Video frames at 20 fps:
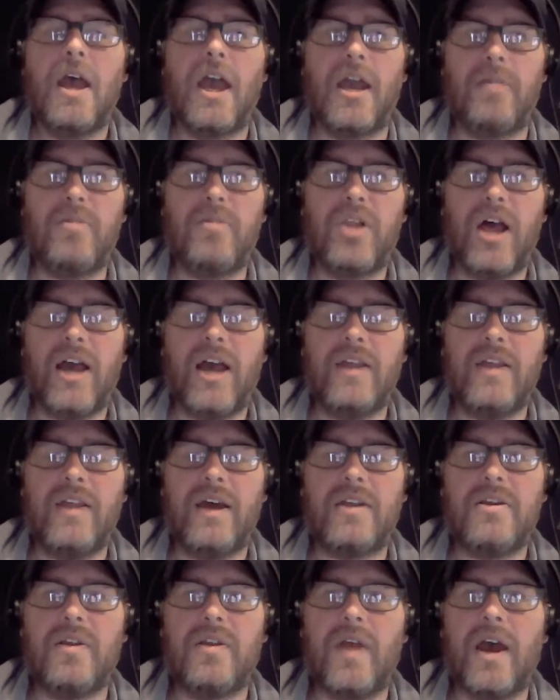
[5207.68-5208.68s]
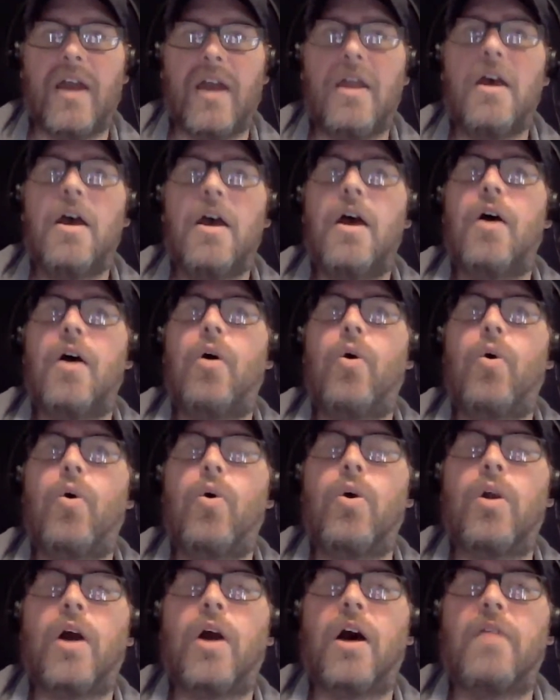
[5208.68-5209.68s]
and applied that to that.
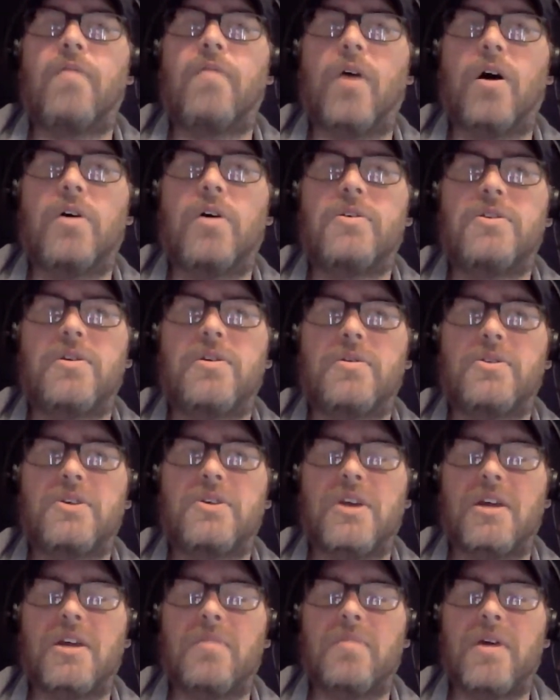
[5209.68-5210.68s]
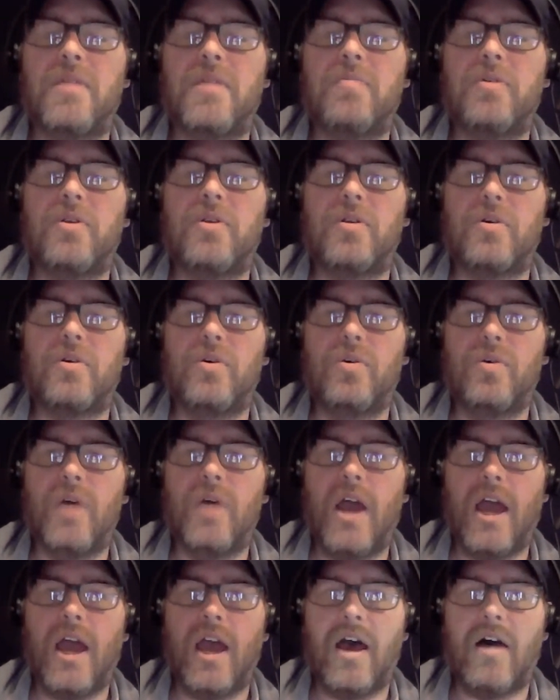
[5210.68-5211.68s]
Or I've also seen people who
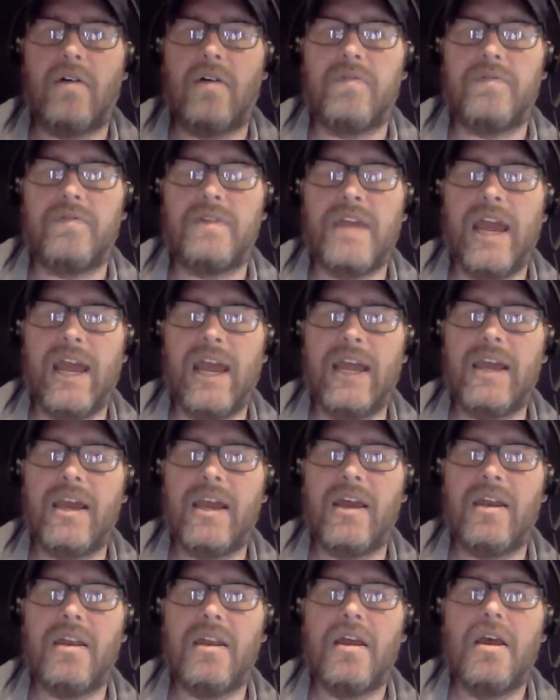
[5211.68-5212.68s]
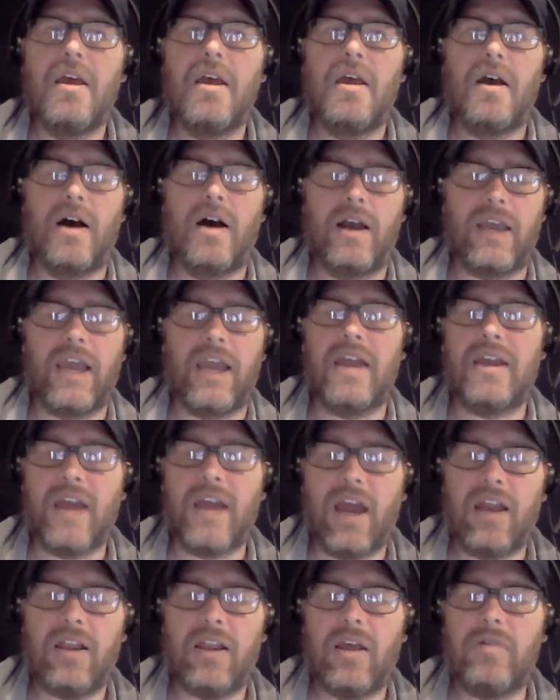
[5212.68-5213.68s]
have taken, again,
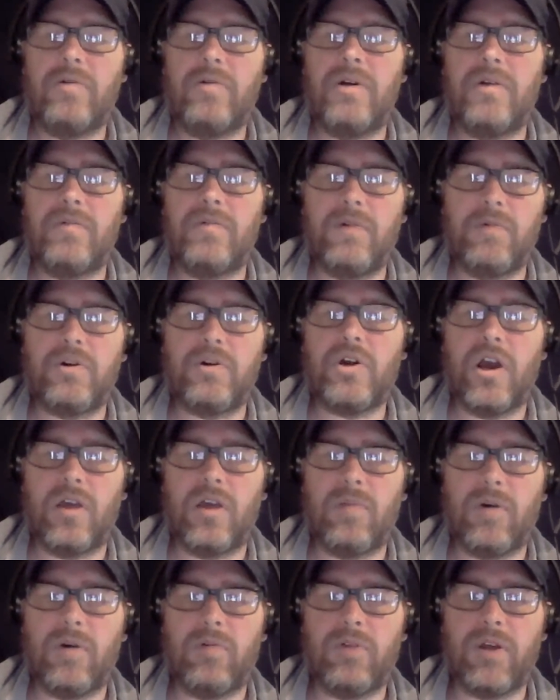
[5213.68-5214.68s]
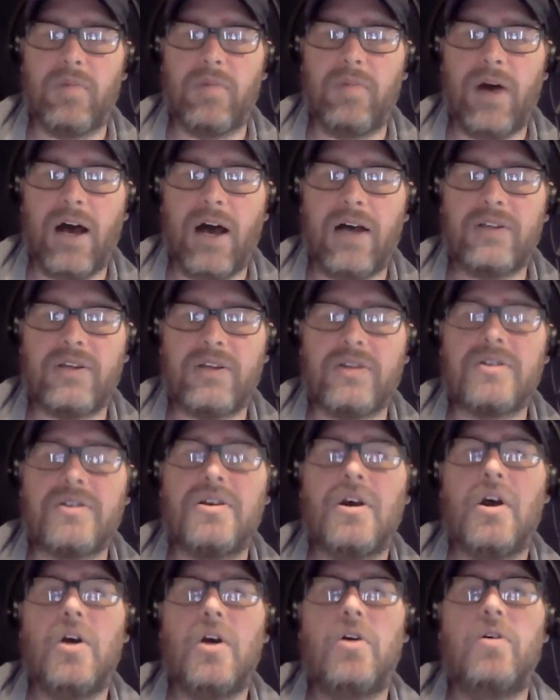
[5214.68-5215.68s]
kind of like we were talking about with composites,
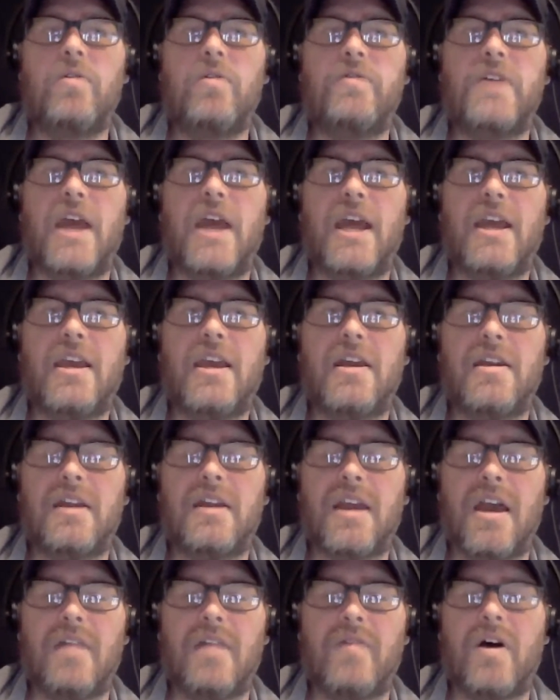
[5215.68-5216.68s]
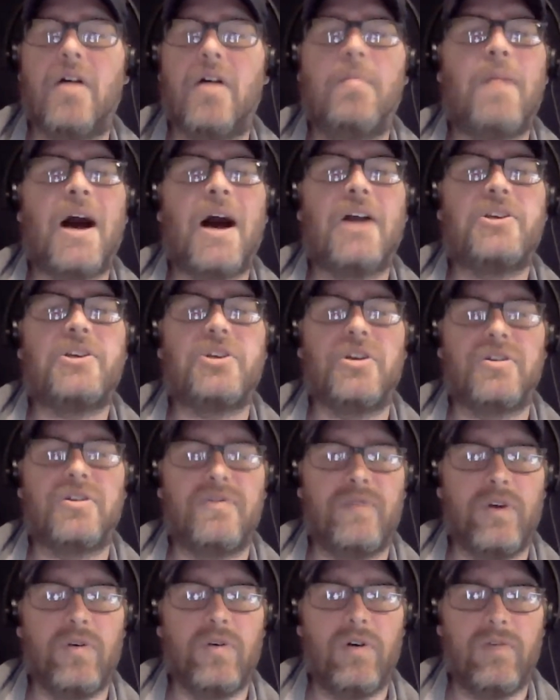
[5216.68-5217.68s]
who've taken kind of a homogeneous
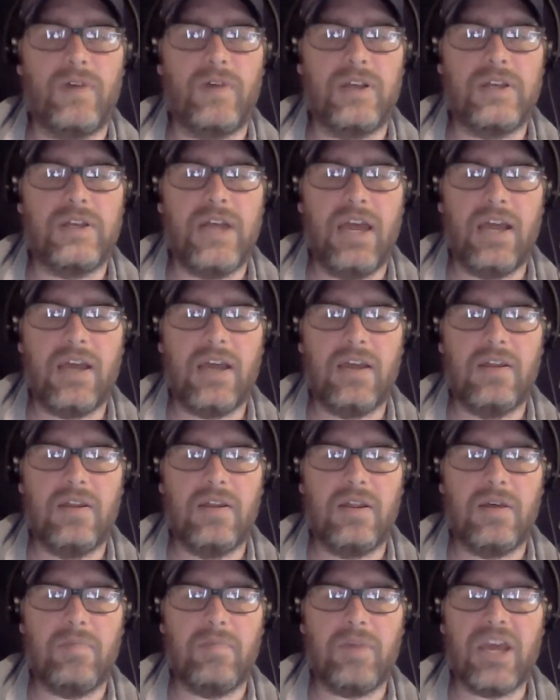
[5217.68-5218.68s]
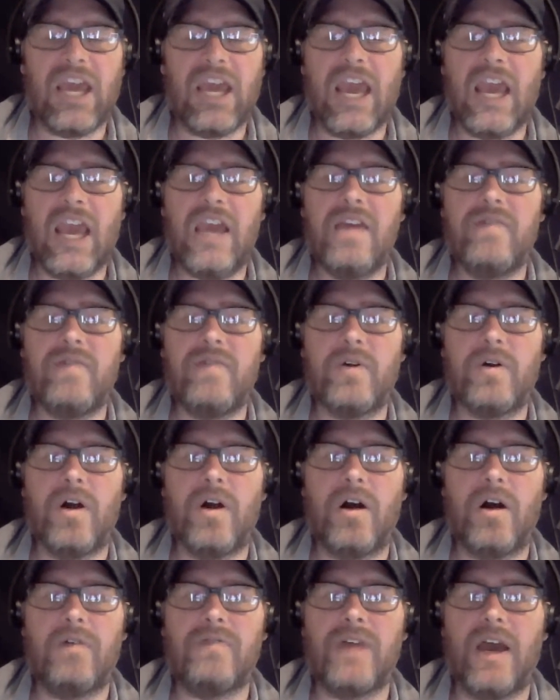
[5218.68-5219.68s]
view of it, taken the behavior
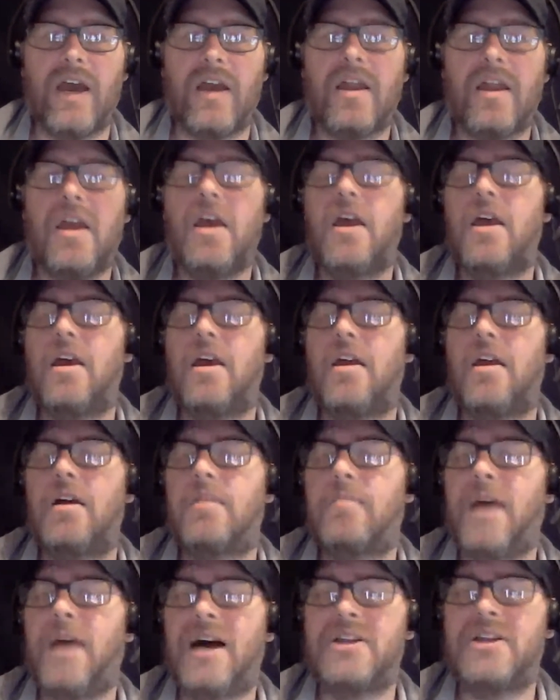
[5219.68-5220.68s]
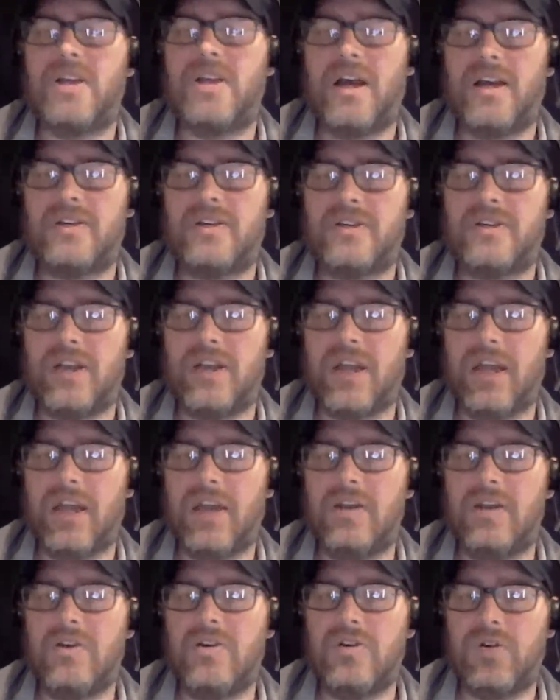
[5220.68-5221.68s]
of that and homogenized it
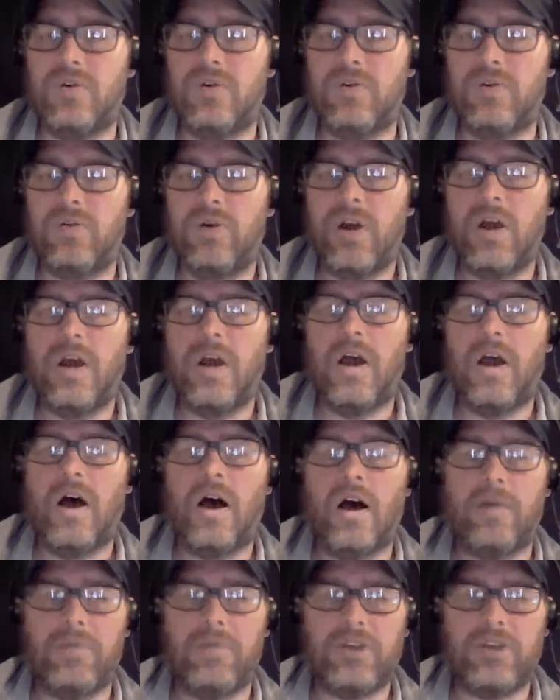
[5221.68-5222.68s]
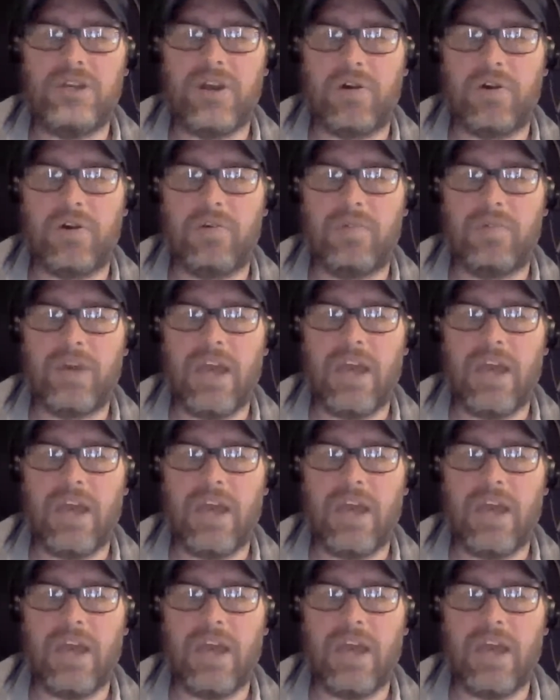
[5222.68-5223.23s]
into material